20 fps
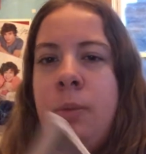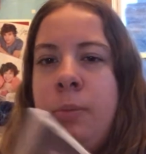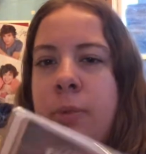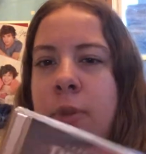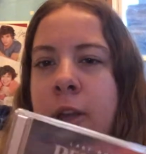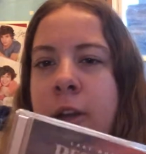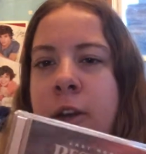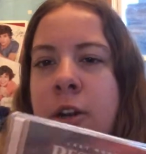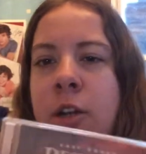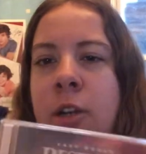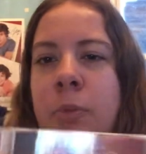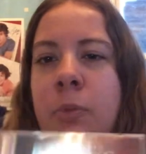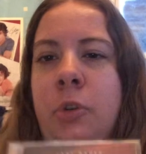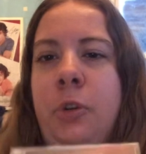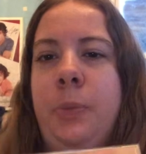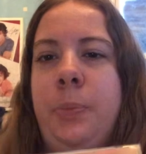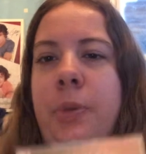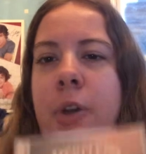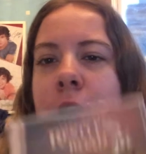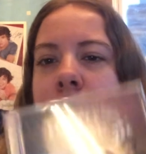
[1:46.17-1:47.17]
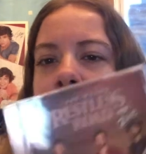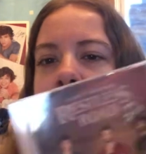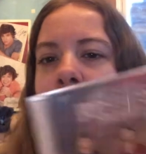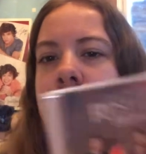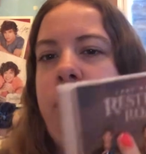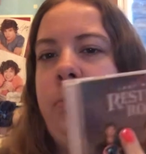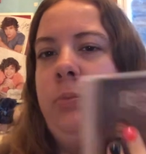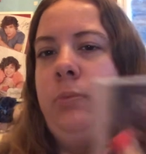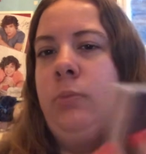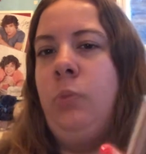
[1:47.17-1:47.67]
player anymore, but I
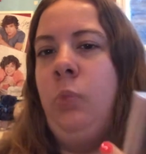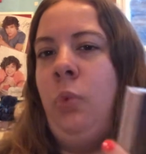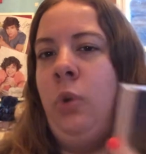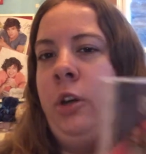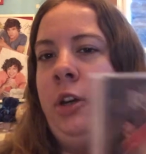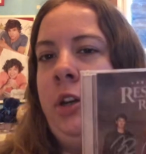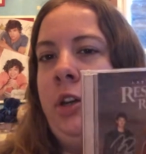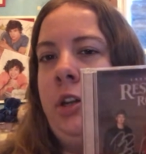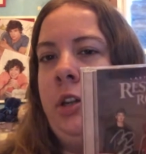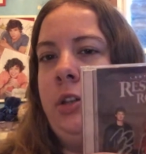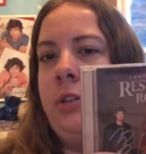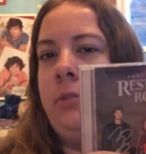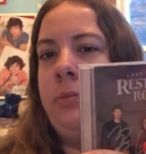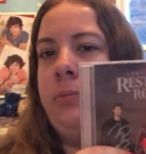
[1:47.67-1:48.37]
wanted it